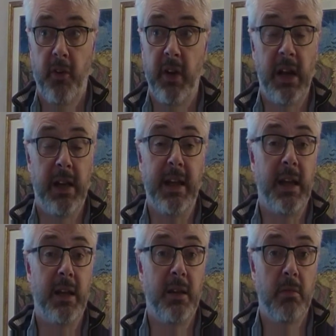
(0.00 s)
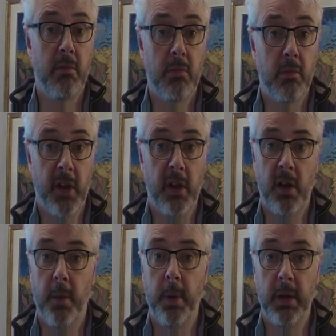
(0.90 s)
very clearly. They'll
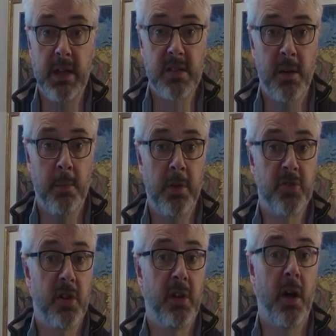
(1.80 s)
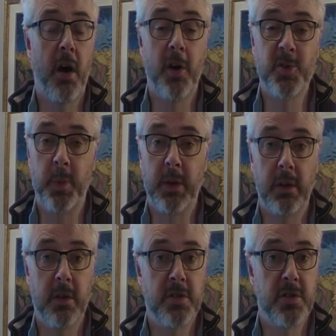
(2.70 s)
cut police numbers, they'll cut
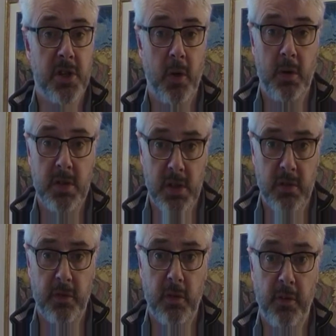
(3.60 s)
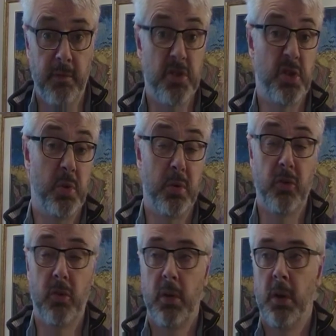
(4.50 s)
hospitals and so on and so forth,
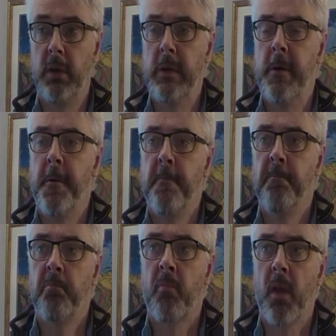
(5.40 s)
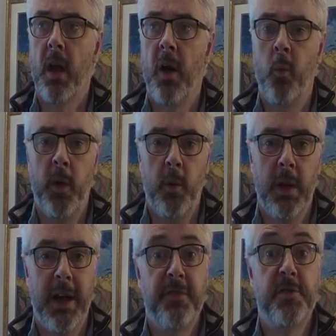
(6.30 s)
schools, and we
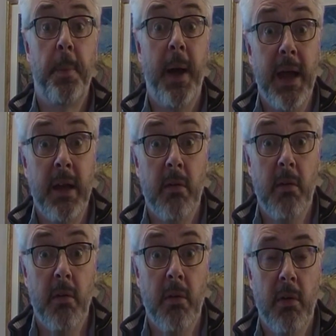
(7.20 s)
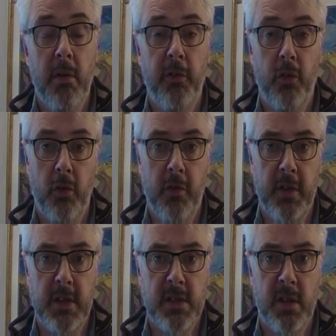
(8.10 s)
will have to pay for all
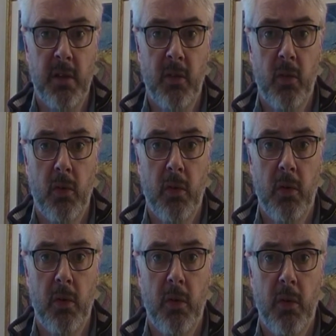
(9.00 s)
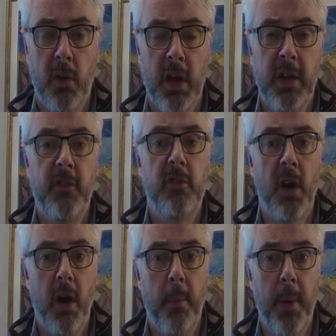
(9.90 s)
of these things. And if you
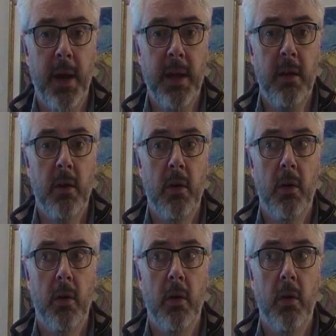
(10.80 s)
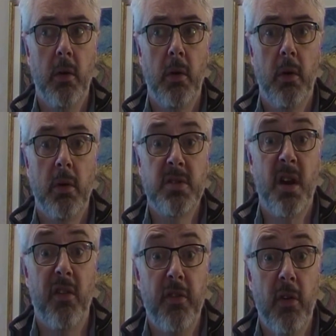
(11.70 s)
can't pay,
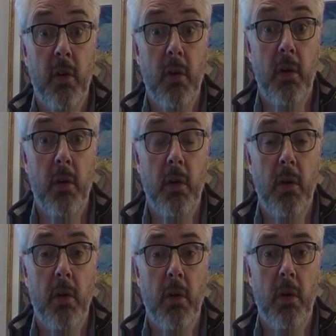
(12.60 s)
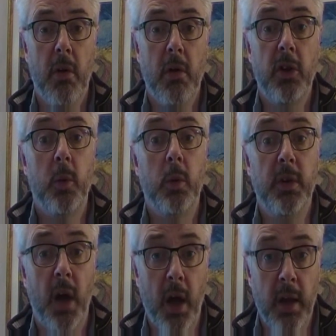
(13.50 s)
tough, you
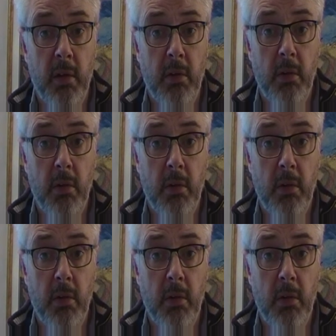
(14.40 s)
will die,